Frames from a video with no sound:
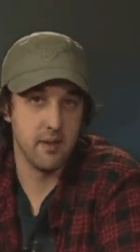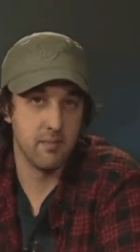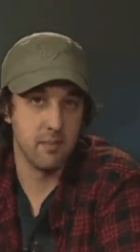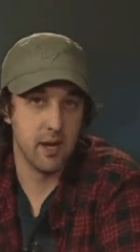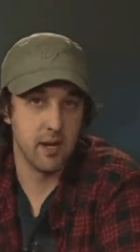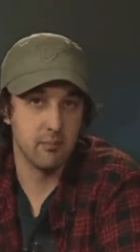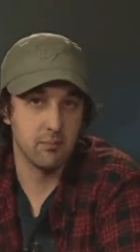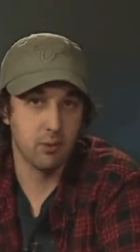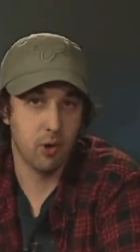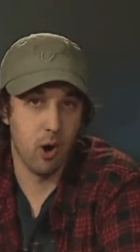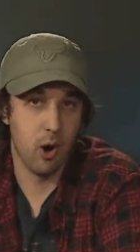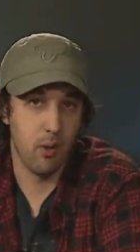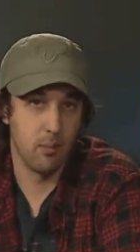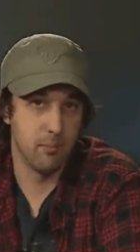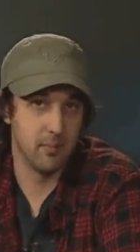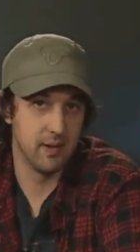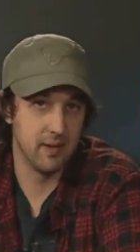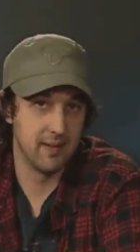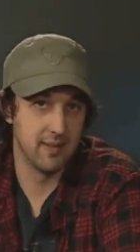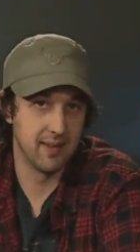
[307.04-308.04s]
main
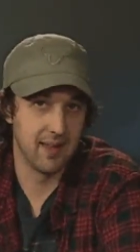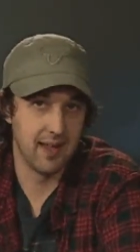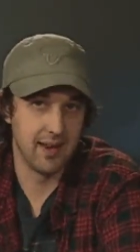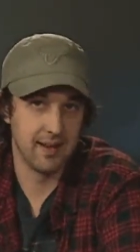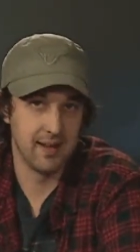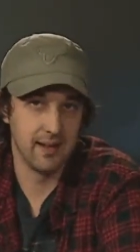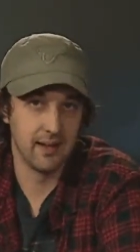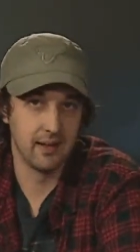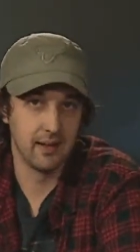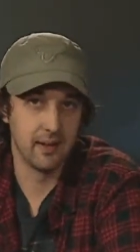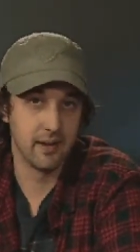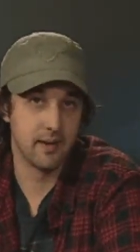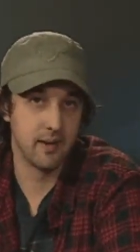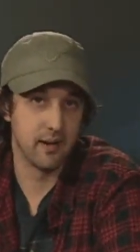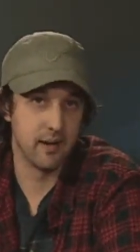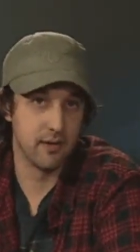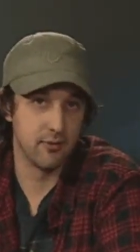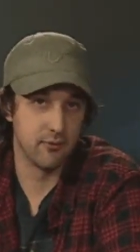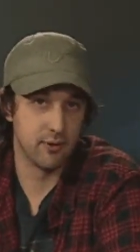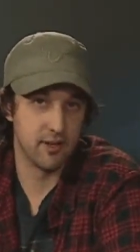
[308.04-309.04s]
problem is that England
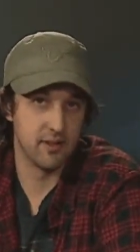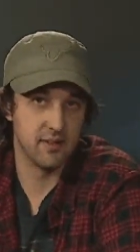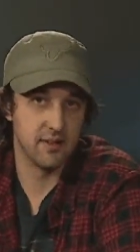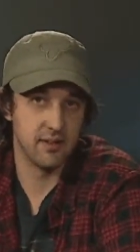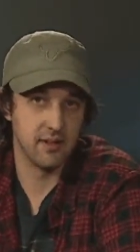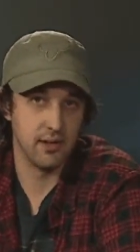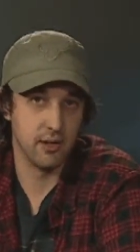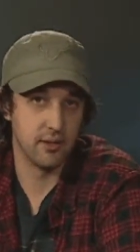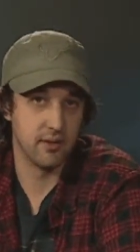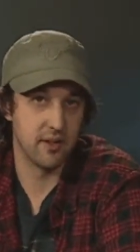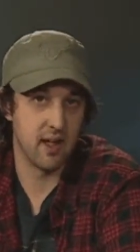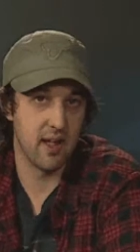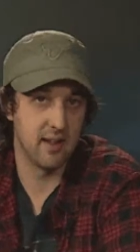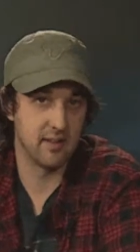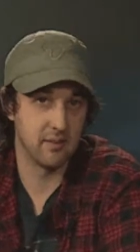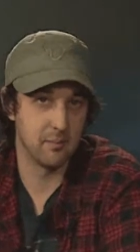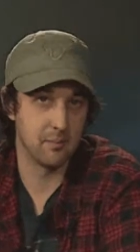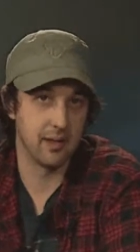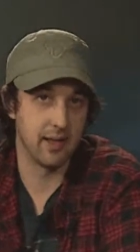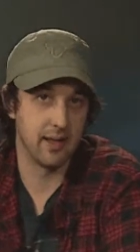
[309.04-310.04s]
in recent years
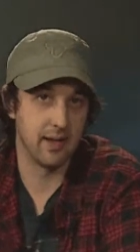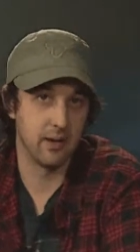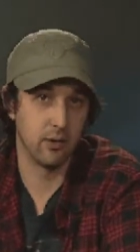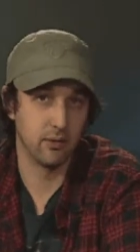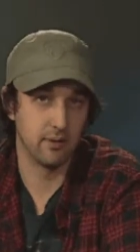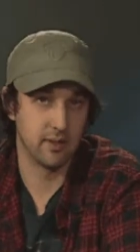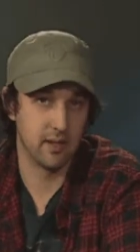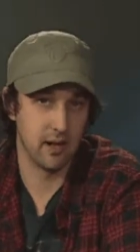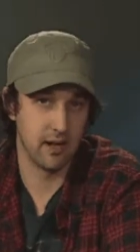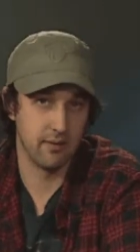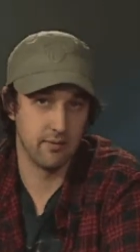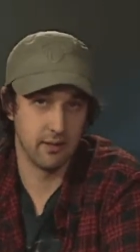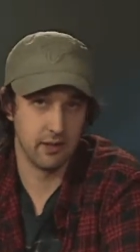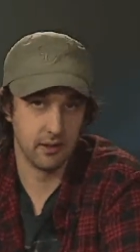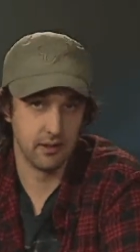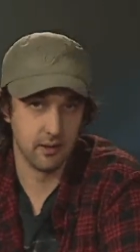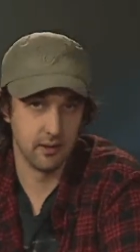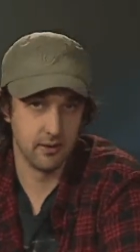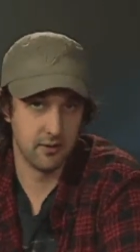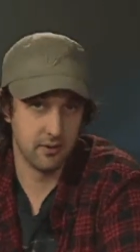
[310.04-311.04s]
hasn't played outside of
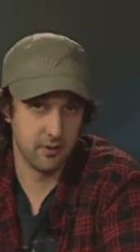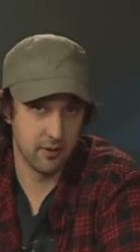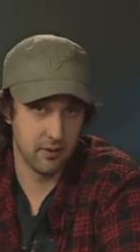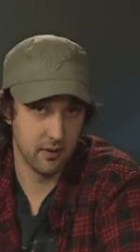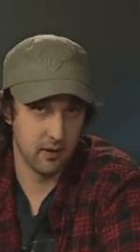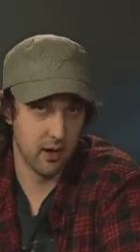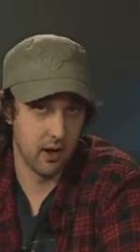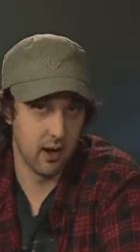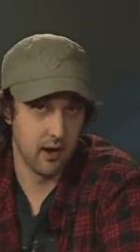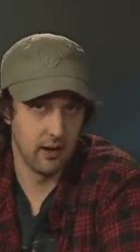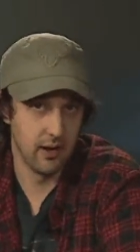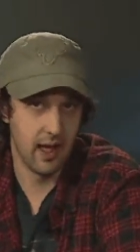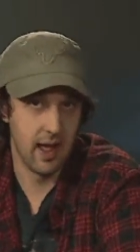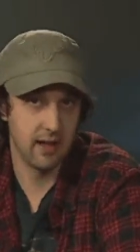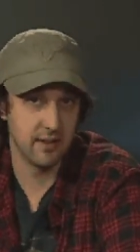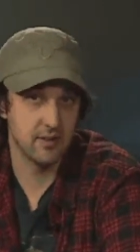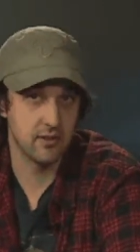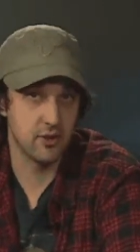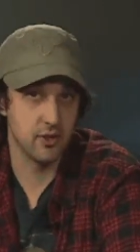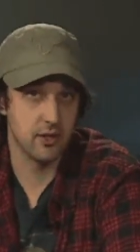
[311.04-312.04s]
England.
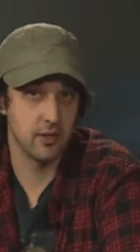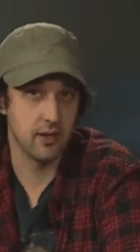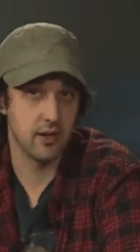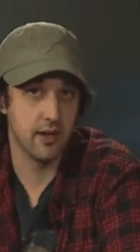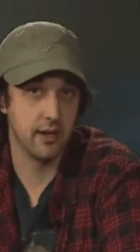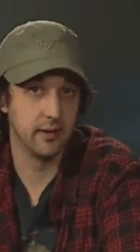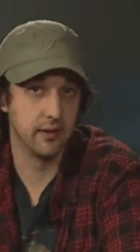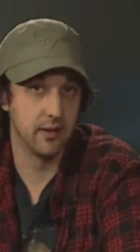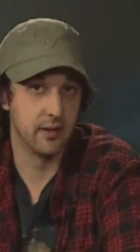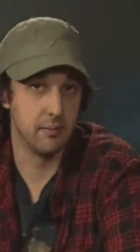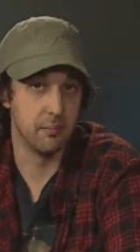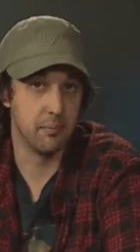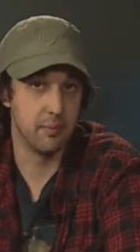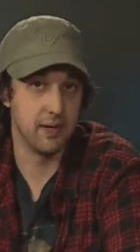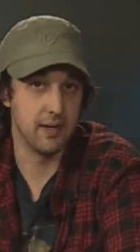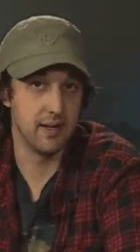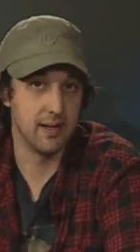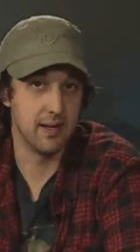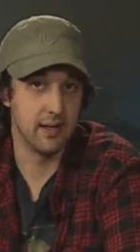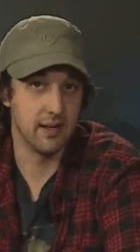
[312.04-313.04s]
Last year, England
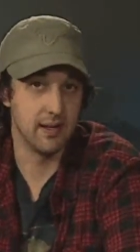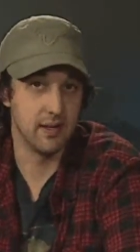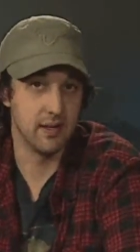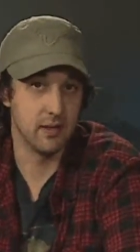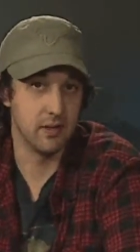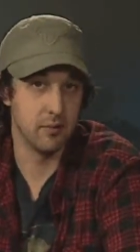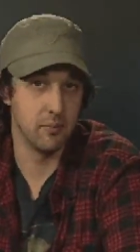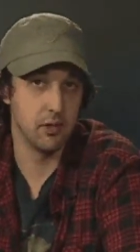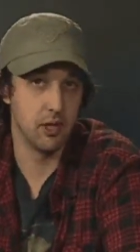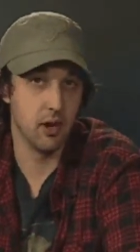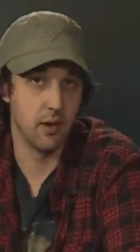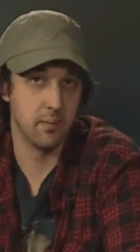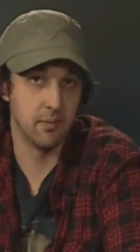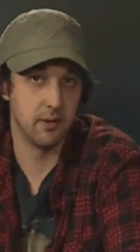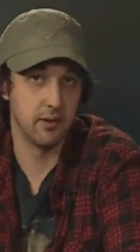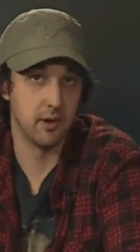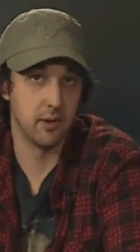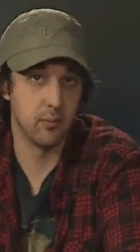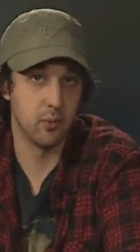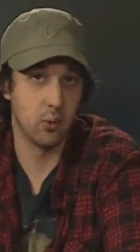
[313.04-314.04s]
beat India to become the
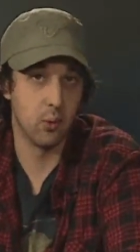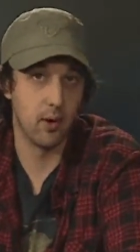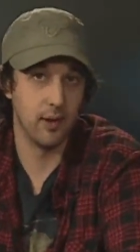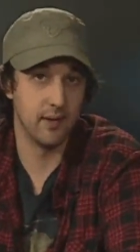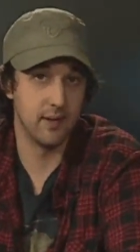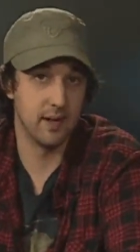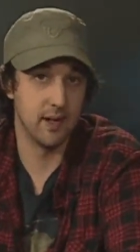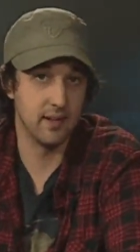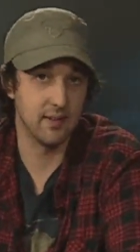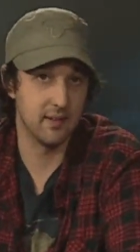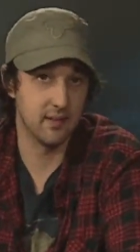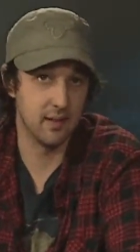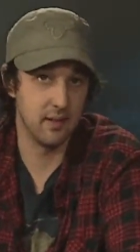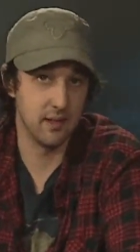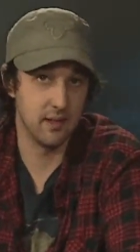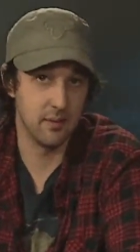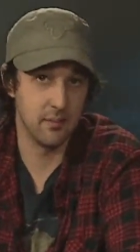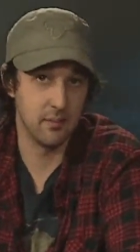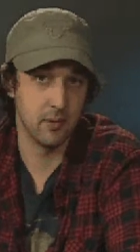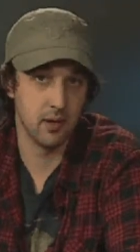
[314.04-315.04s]
#1 Test
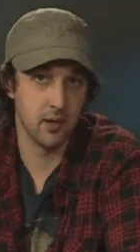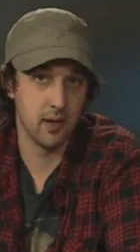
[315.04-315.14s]
team,